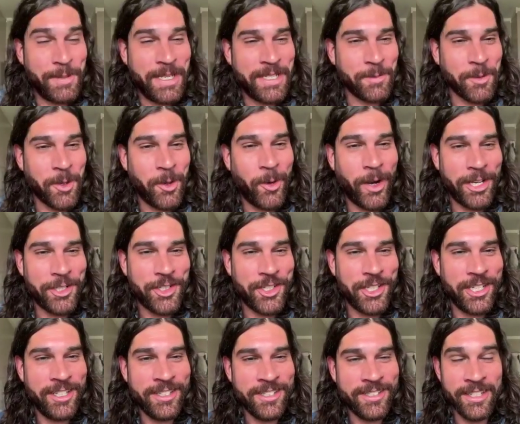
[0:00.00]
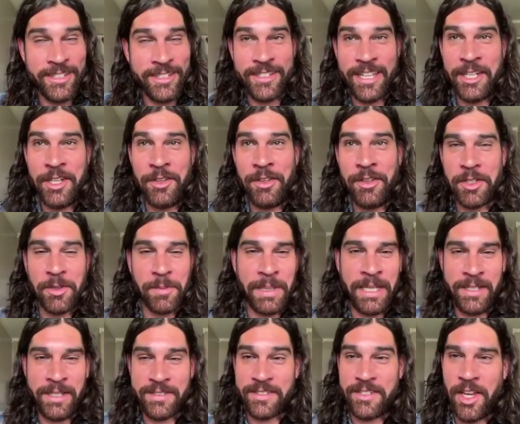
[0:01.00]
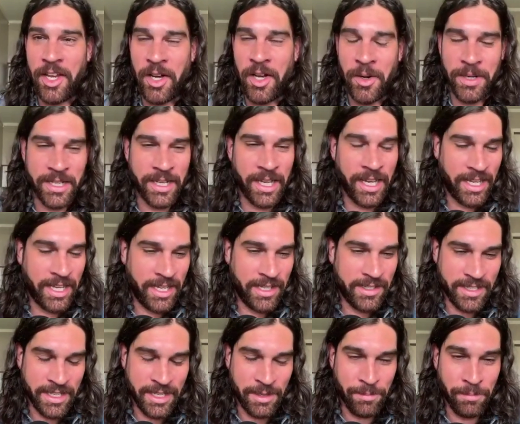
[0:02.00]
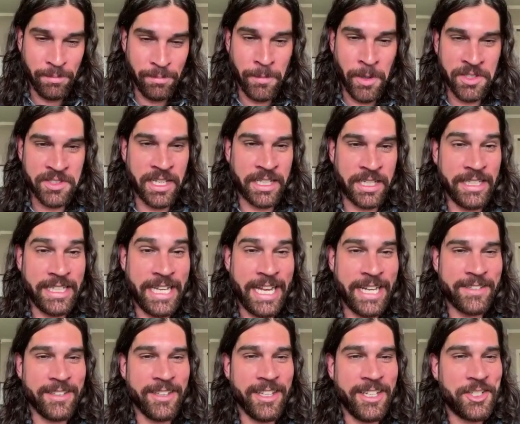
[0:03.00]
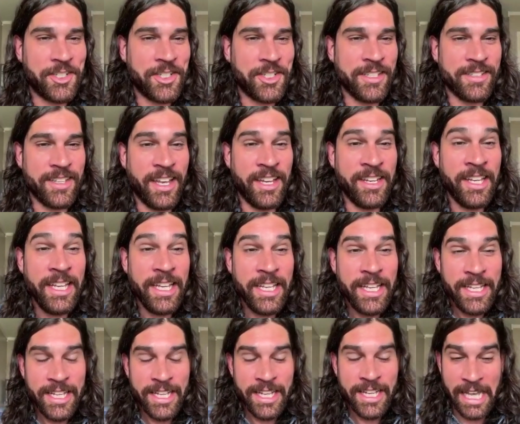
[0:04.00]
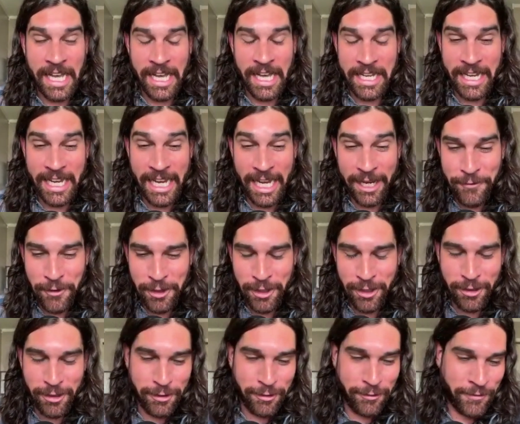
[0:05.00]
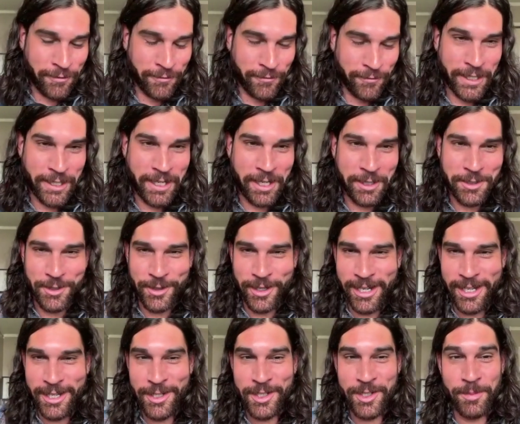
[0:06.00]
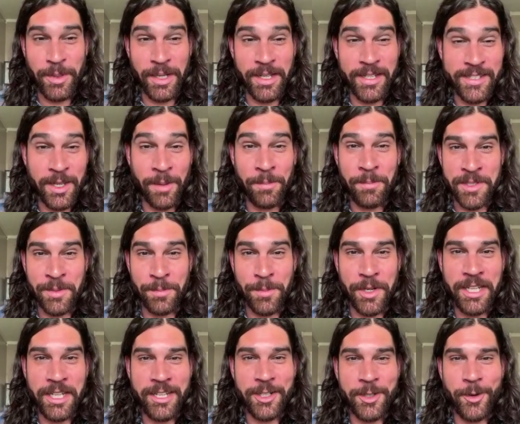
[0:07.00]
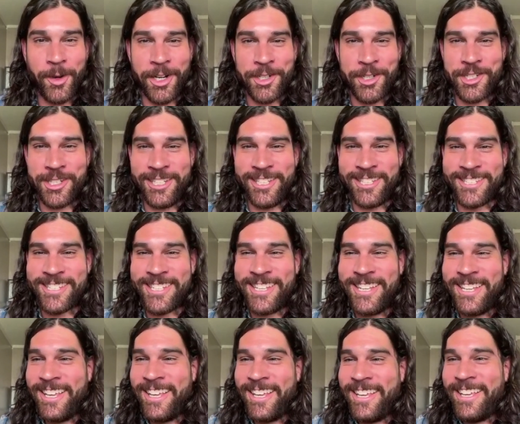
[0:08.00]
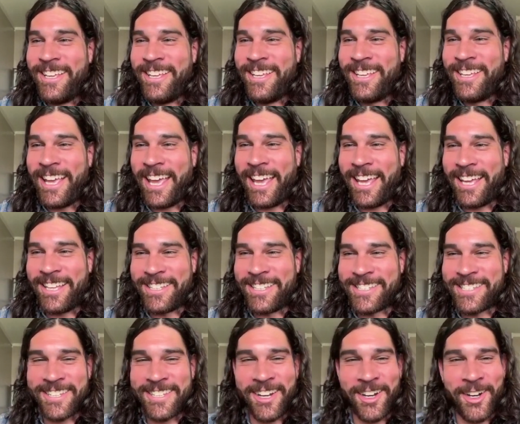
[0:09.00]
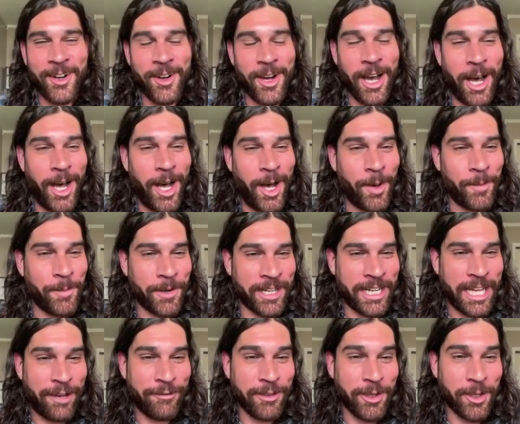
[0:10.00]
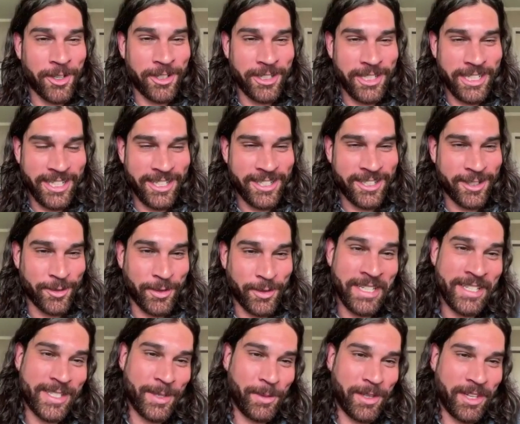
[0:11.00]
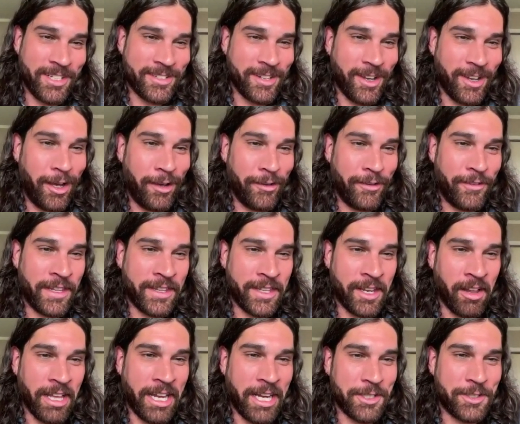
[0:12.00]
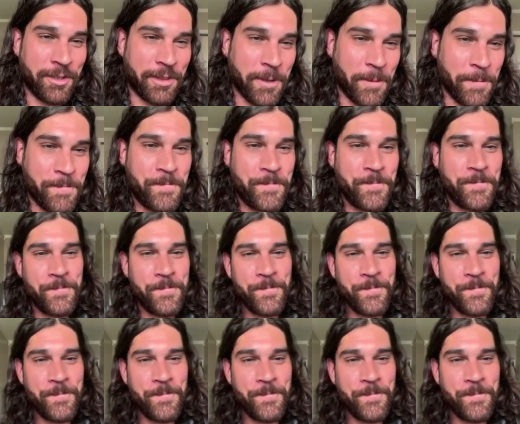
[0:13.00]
me some questions since I knew that there'd be snow and ice and most likely cancellations, and got a handful of very strange but some pretty good questions. And so we're gonna have Lauren here read some of these off, and then I'll answer them.